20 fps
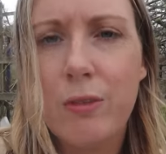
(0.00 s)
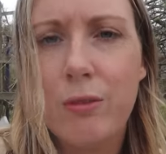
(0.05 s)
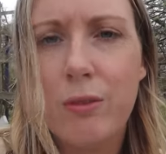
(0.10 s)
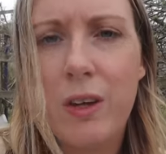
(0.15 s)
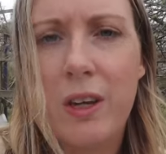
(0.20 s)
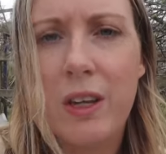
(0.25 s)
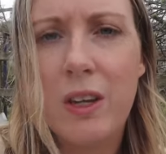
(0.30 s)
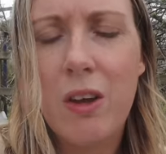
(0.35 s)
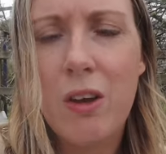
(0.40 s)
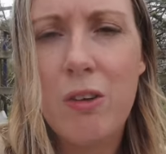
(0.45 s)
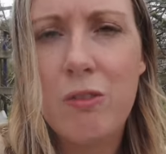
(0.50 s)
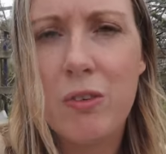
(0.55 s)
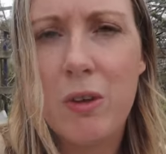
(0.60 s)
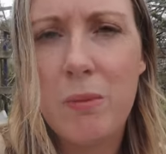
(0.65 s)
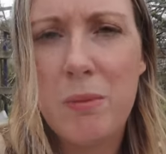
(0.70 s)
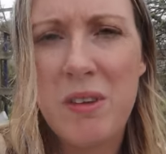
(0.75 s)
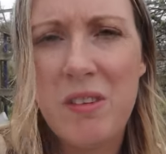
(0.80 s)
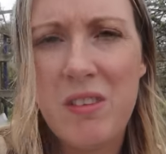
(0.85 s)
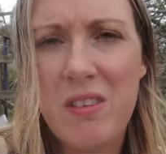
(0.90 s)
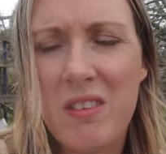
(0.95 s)
Right, can't
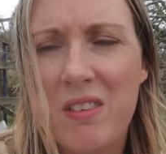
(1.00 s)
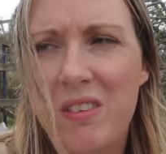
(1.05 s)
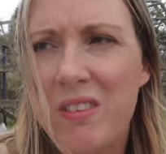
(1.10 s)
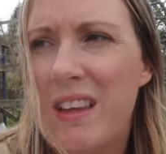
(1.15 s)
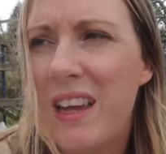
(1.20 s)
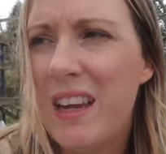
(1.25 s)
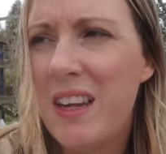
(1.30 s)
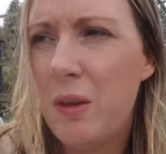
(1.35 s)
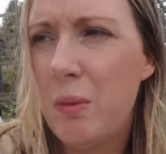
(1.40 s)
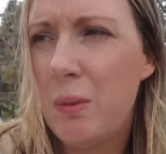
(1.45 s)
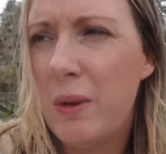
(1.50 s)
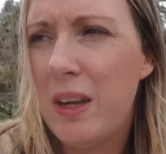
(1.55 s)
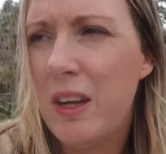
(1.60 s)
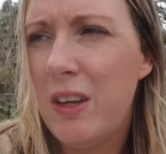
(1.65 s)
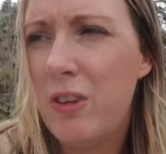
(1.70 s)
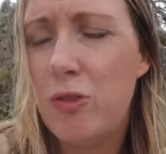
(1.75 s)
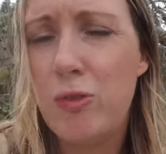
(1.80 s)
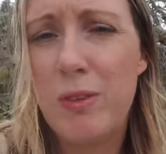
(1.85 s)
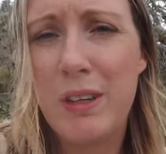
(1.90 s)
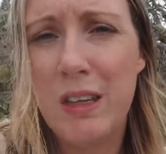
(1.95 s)
find my scissors
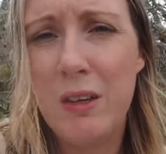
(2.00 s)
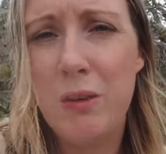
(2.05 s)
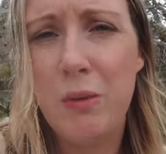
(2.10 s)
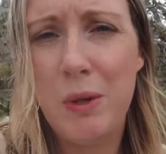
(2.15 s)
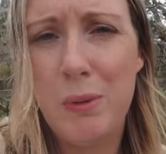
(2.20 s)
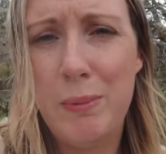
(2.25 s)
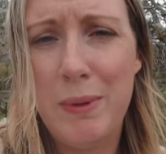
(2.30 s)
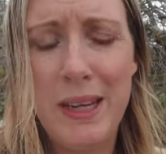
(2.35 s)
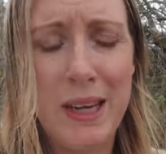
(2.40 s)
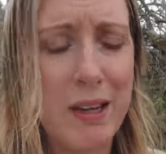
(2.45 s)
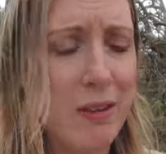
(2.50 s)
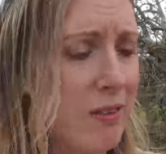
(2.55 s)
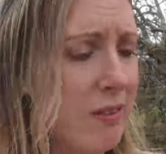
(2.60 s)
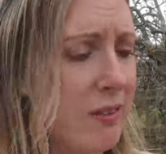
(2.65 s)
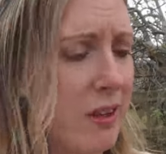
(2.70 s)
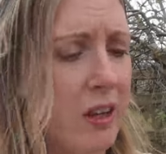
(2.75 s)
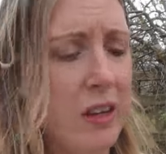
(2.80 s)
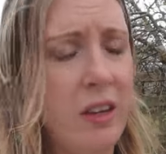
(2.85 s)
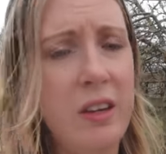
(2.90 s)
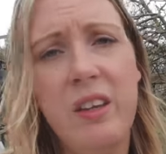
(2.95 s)
anywhere. It's really annoying me now.
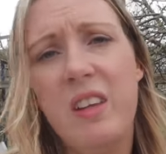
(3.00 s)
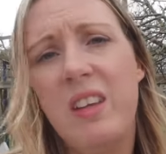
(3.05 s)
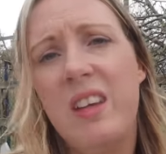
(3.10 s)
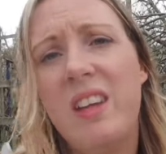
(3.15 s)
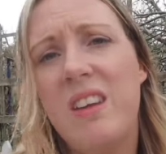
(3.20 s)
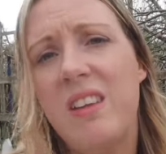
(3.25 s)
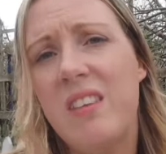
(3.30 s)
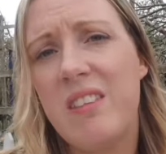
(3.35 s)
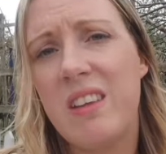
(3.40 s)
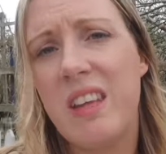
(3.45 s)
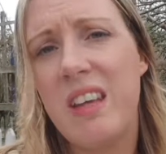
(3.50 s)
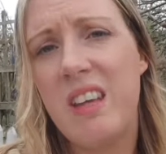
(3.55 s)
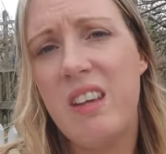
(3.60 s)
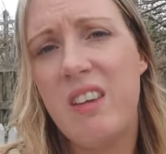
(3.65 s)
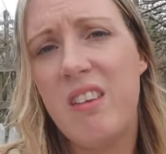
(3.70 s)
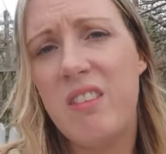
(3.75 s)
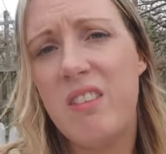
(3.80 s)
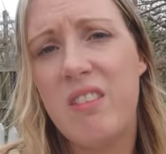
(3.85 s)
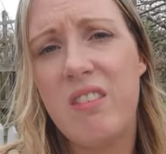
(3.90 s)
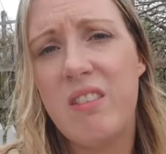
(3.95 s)
So I'm just gonna
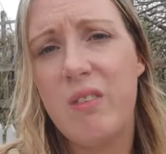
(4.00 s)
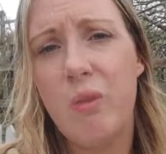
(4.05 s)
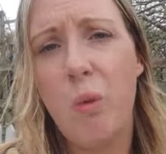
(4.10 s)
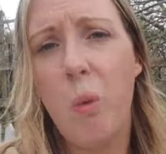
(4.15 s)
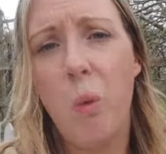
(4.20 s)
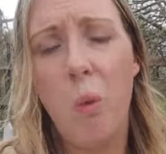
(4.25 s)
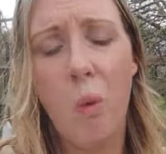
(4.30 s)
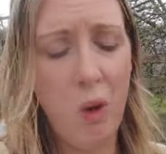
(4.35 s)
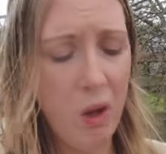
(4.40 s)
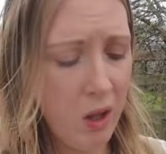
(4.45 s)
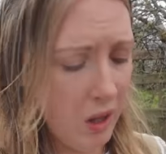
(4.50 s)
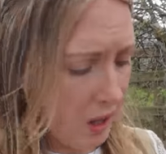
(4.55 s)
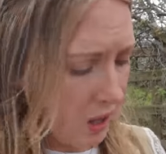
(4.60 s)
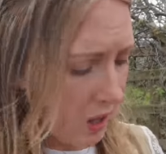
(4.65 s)
use a saw.